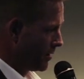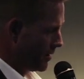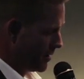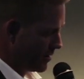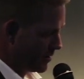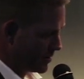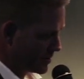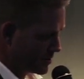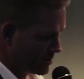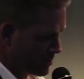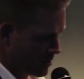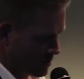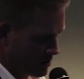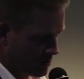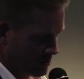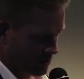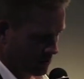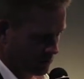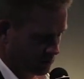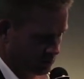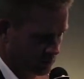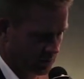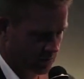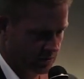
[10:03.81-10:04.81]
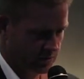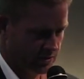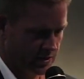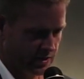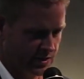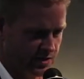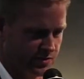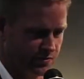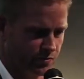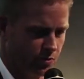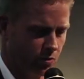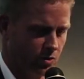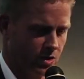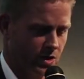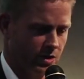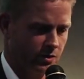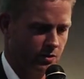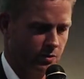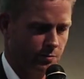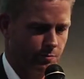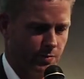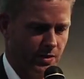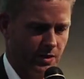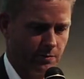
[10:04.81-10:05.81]
here in Stockholm that is
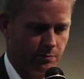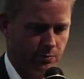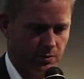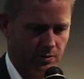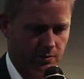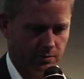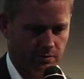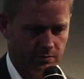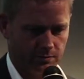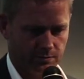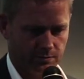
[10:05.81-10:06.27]
400 people.